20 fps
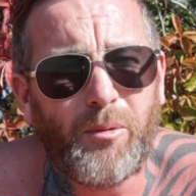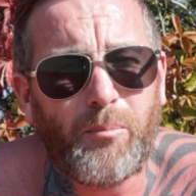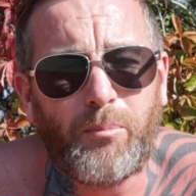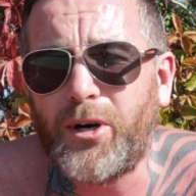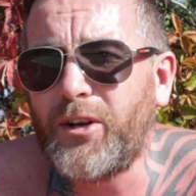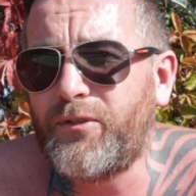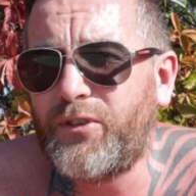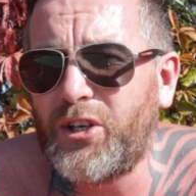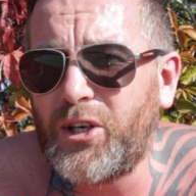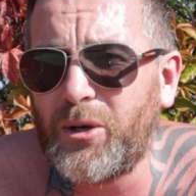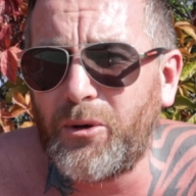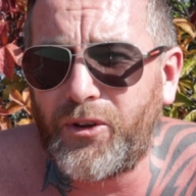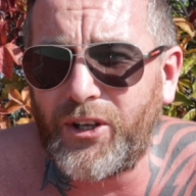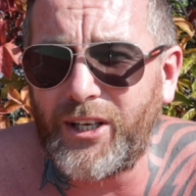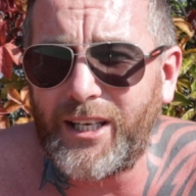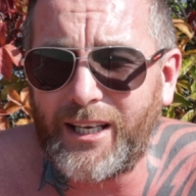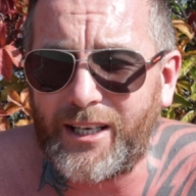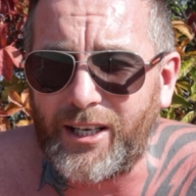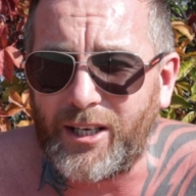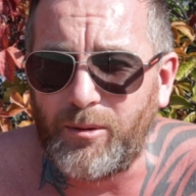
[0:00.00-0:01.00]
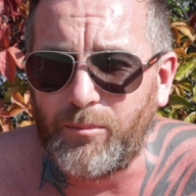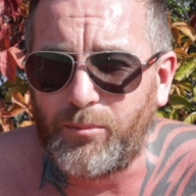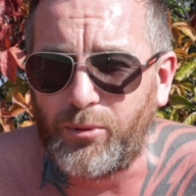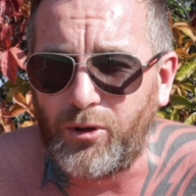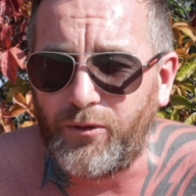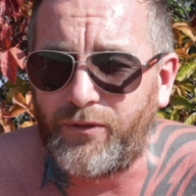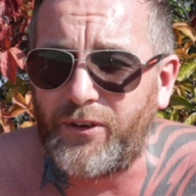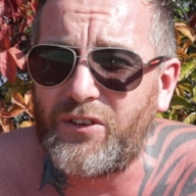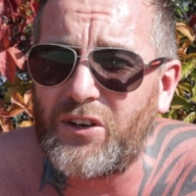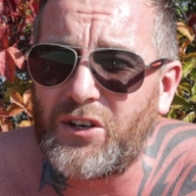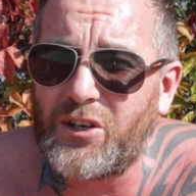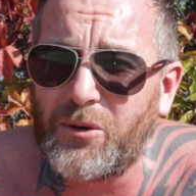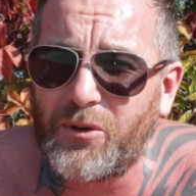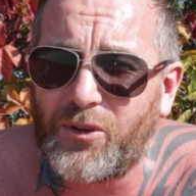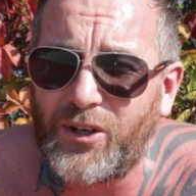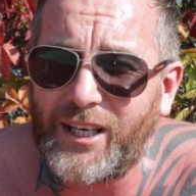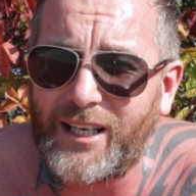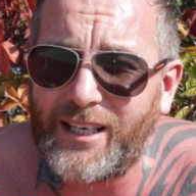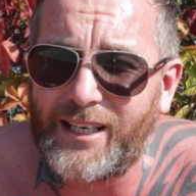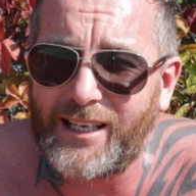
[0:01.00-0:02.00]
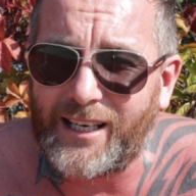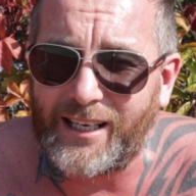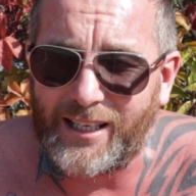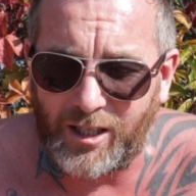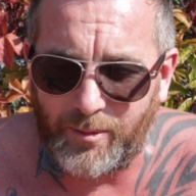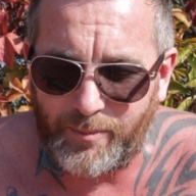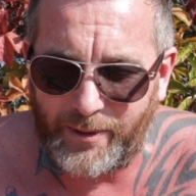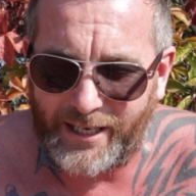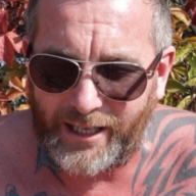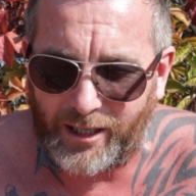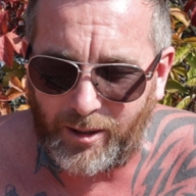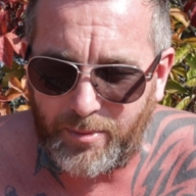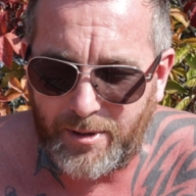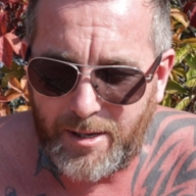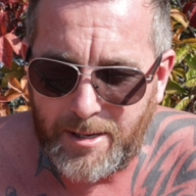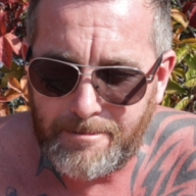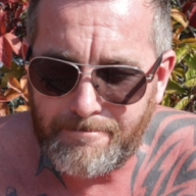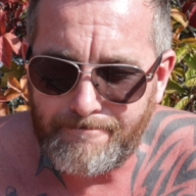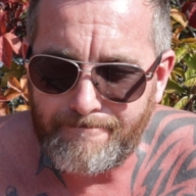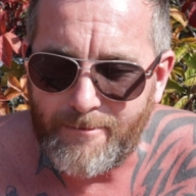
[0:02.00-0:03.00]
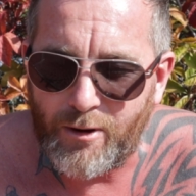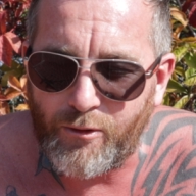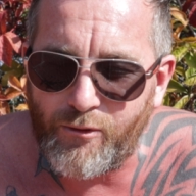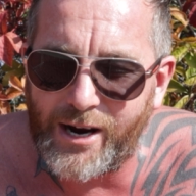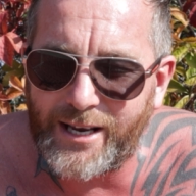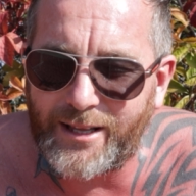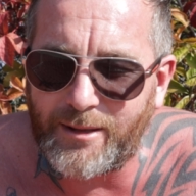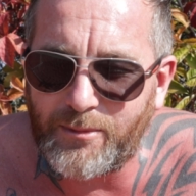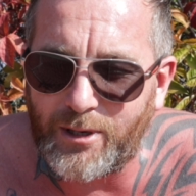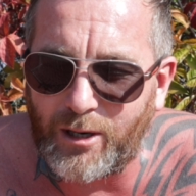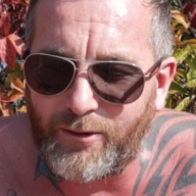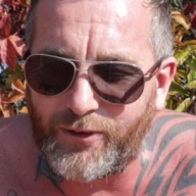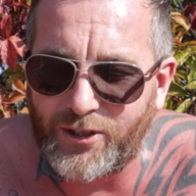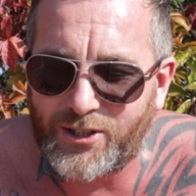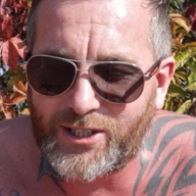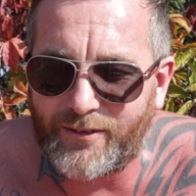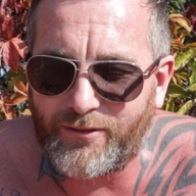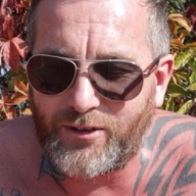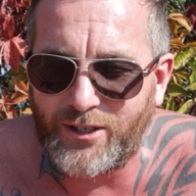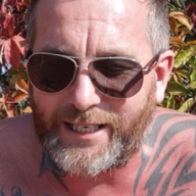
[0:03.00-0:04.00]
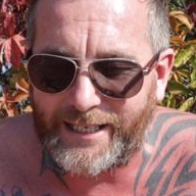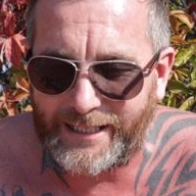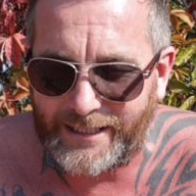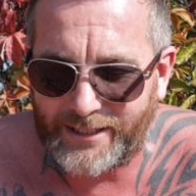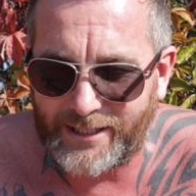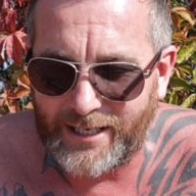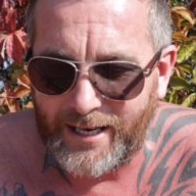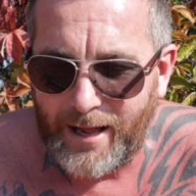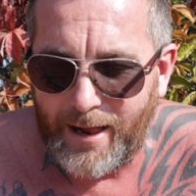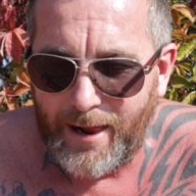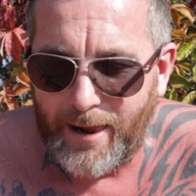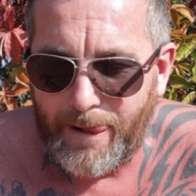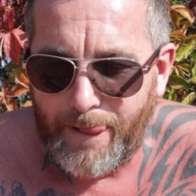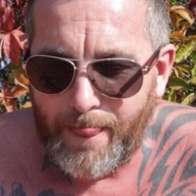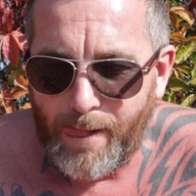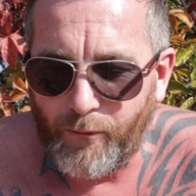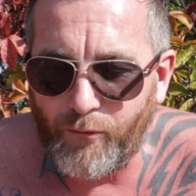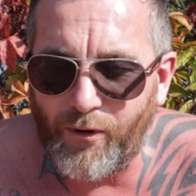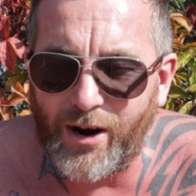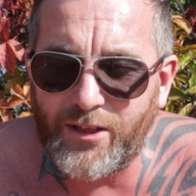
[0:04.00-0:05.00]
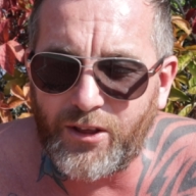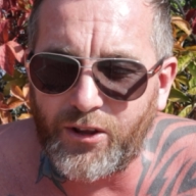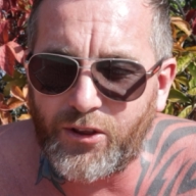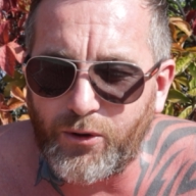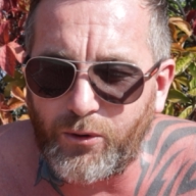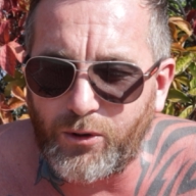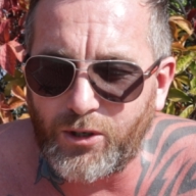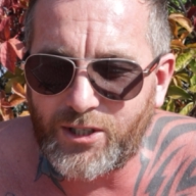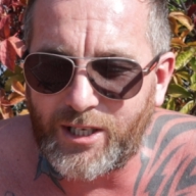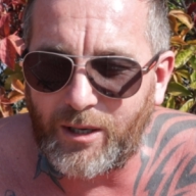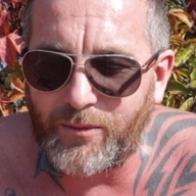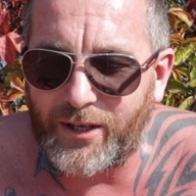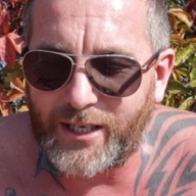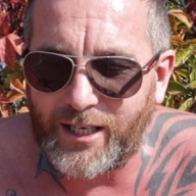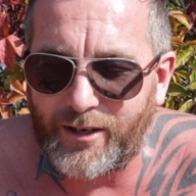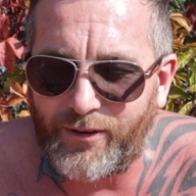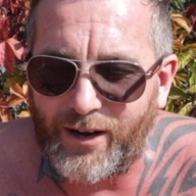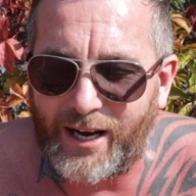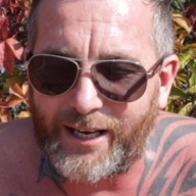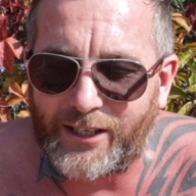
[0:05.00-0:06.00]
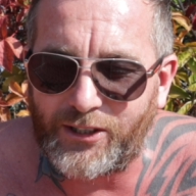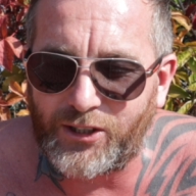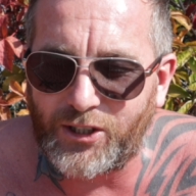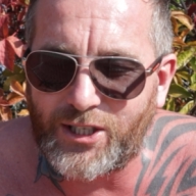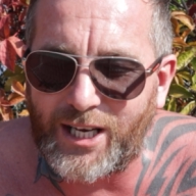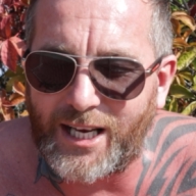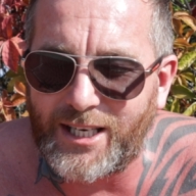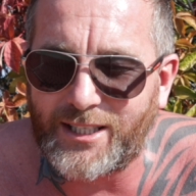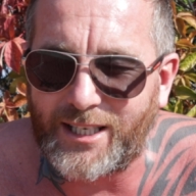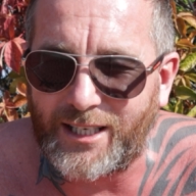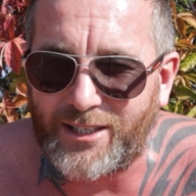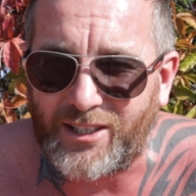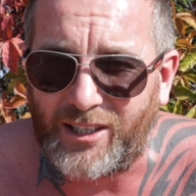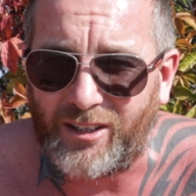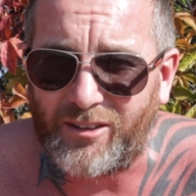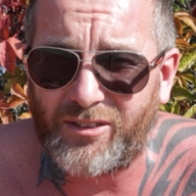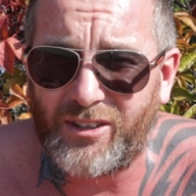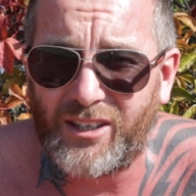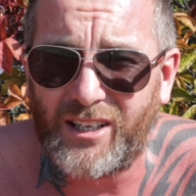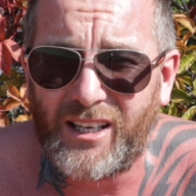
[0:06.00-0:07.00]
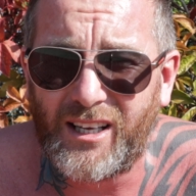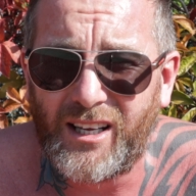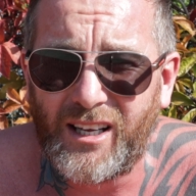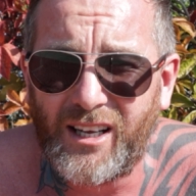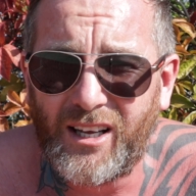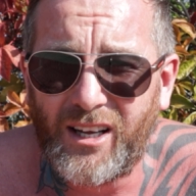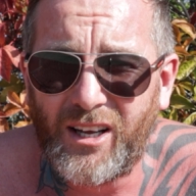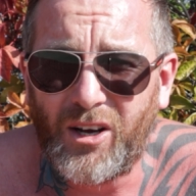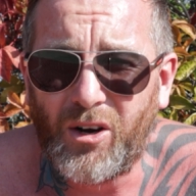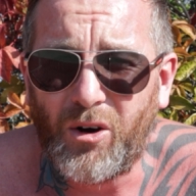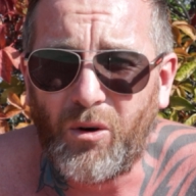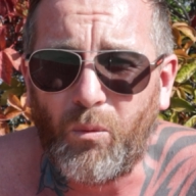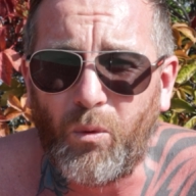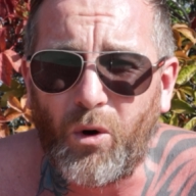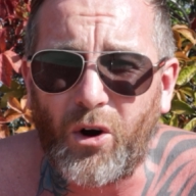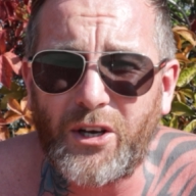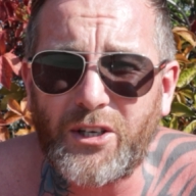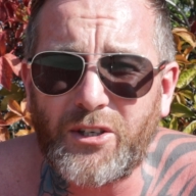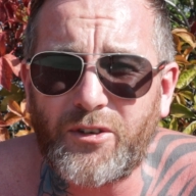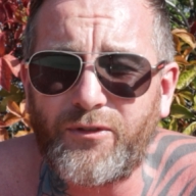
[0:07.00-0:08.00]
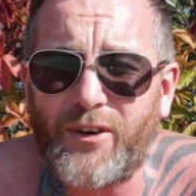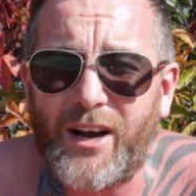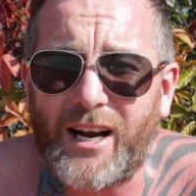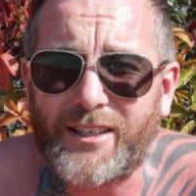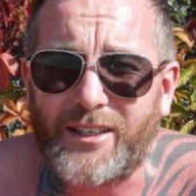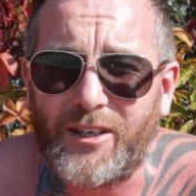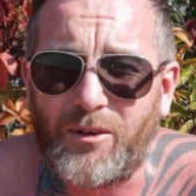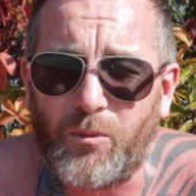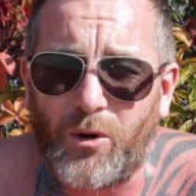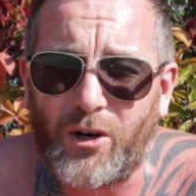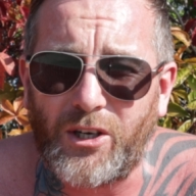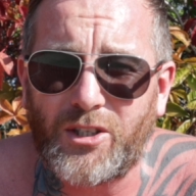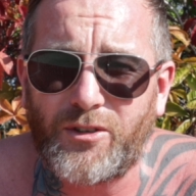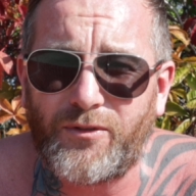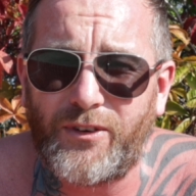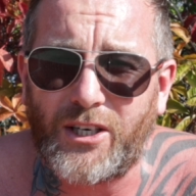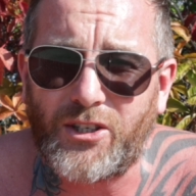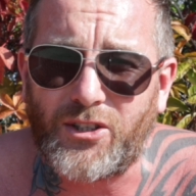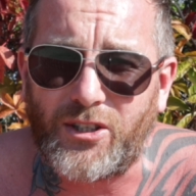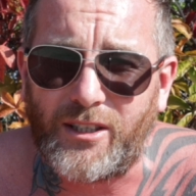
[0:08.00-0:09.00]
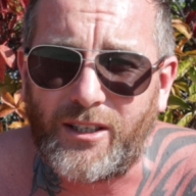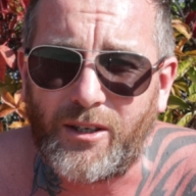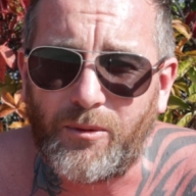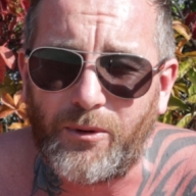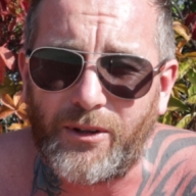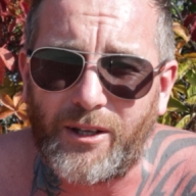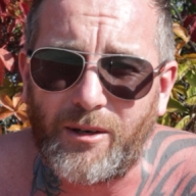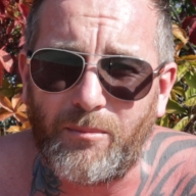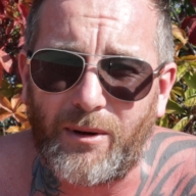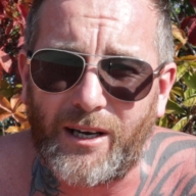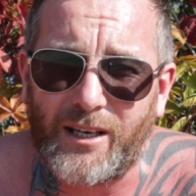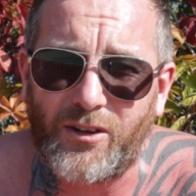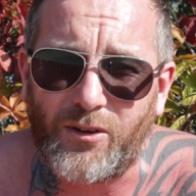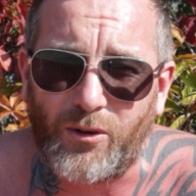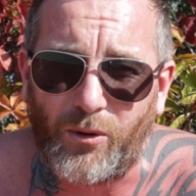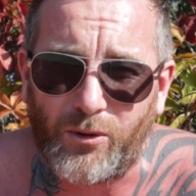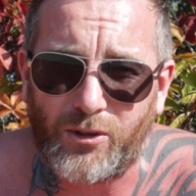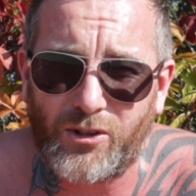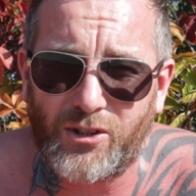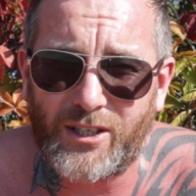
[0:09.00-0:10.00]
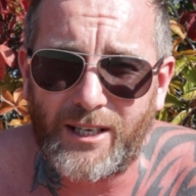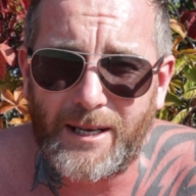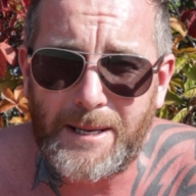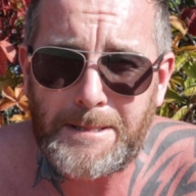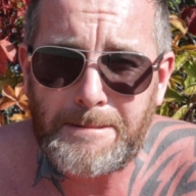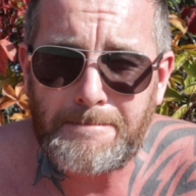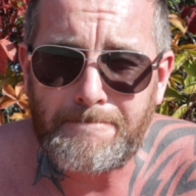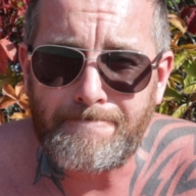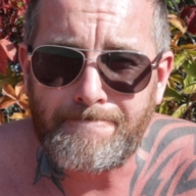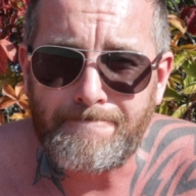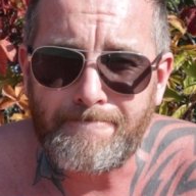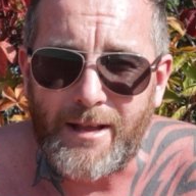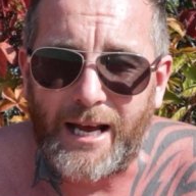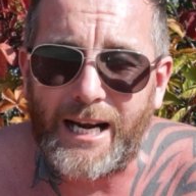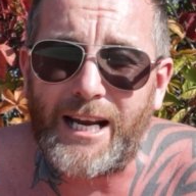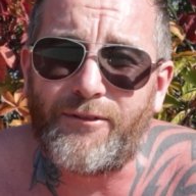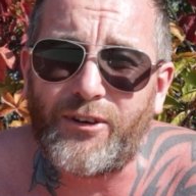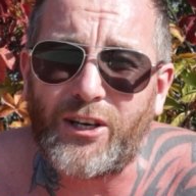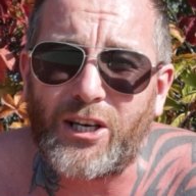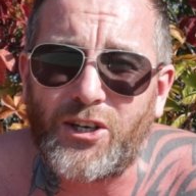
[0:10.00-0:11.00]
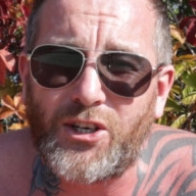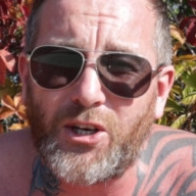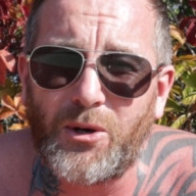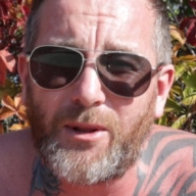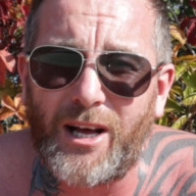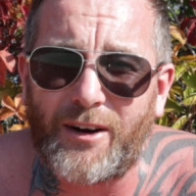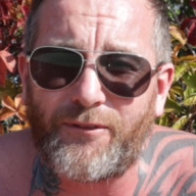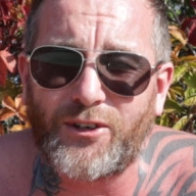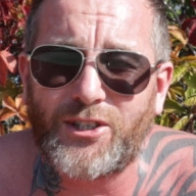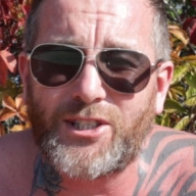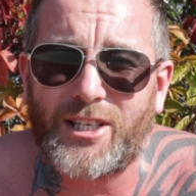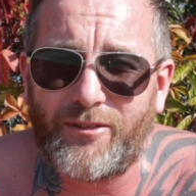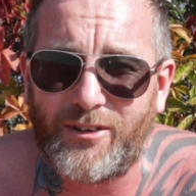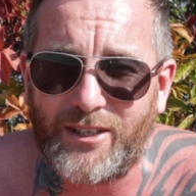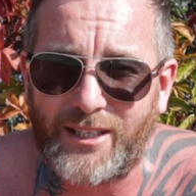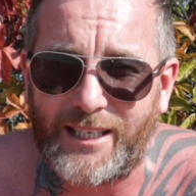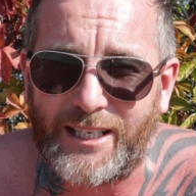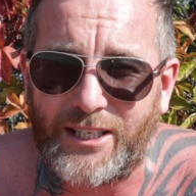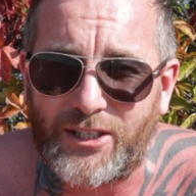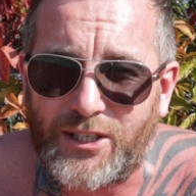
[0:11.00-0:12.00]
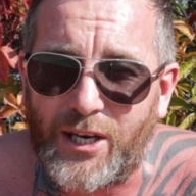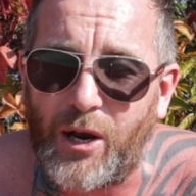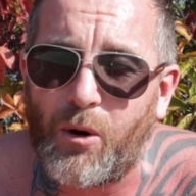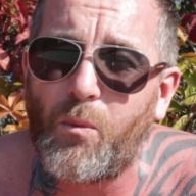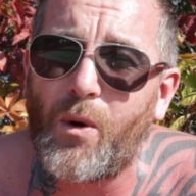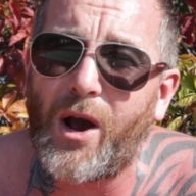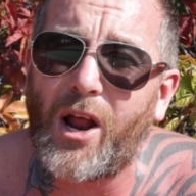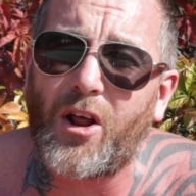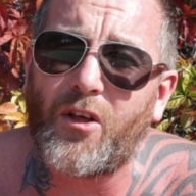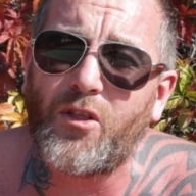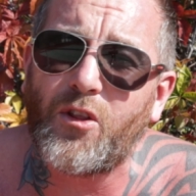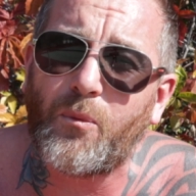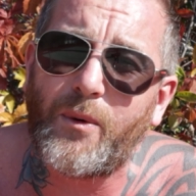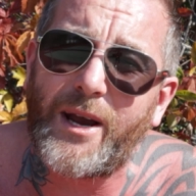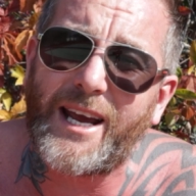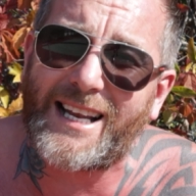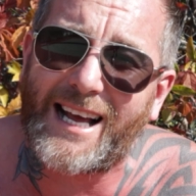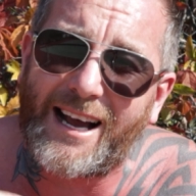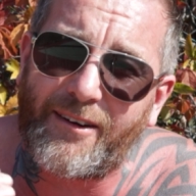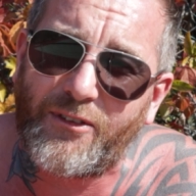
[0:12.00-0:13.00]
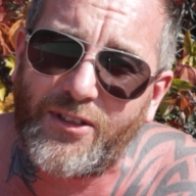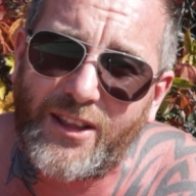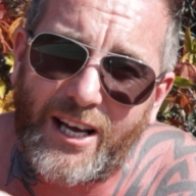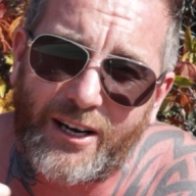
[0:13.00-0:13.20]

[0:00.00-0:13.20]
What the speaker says: But if you do think you can improve, if you do think you need a little bit help, write them down for 7 days. Write the thoughts down that you've had and just ask yourself, what is fact and what is fiction within my thoughts? And if you can do that for 7 days, you're well on the way to having